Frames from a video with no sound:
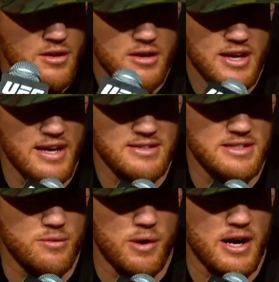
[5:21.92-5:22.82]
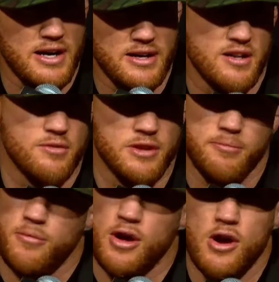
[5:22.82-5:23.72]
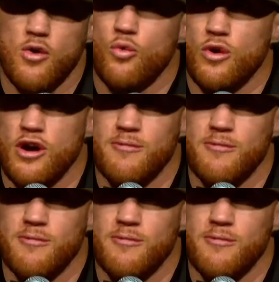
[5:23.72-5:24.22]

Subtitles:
Can't see why, you know. We're all